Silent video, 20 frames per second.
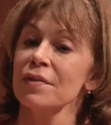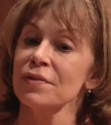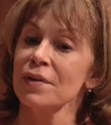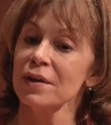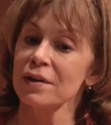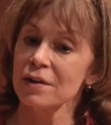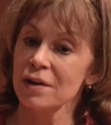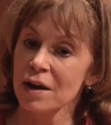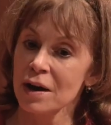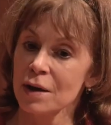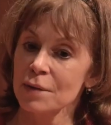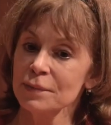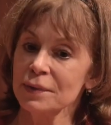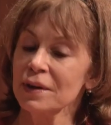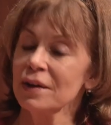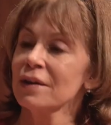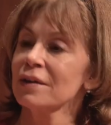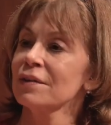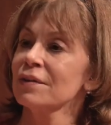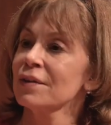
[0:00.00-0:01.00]
They come
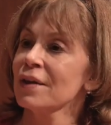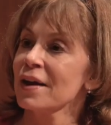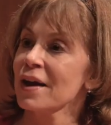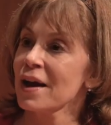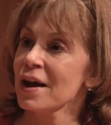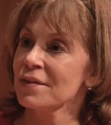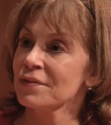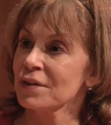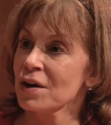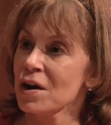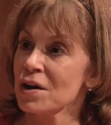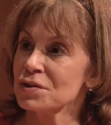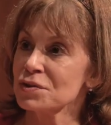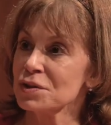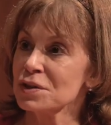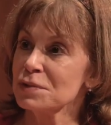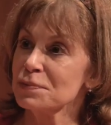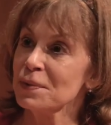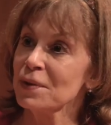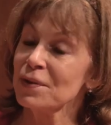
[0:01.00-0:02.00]
in, they have a concert
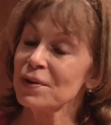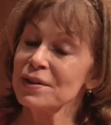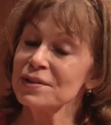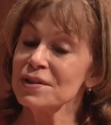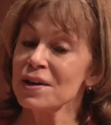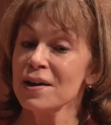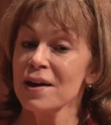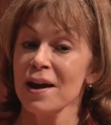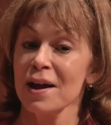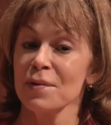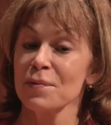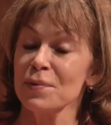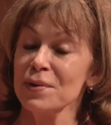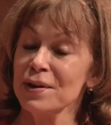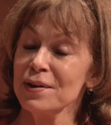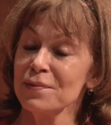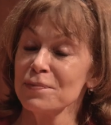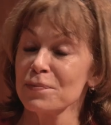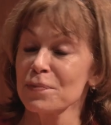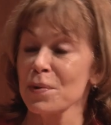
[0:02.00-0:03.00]
experience,
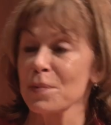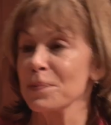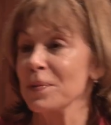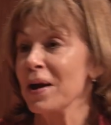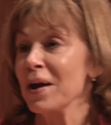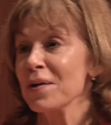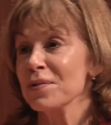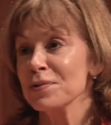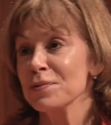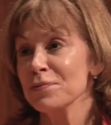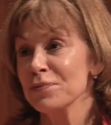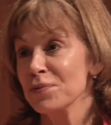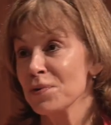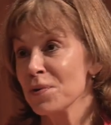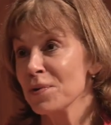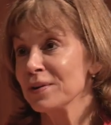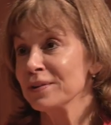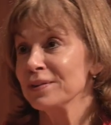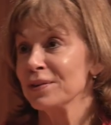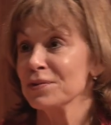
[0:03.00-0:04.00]
we prepare them
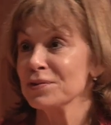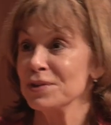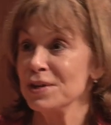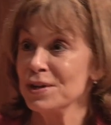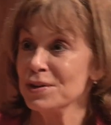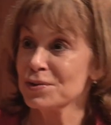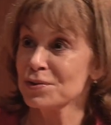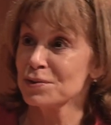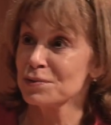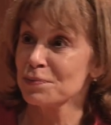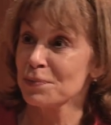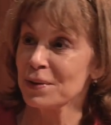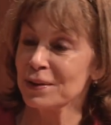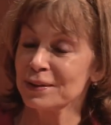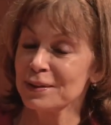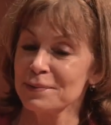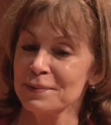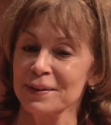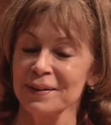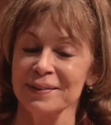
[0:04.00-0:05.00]
for it, their teachers bring
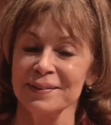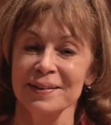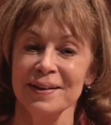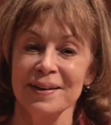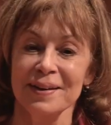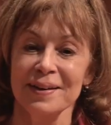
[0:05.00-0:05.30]
them in,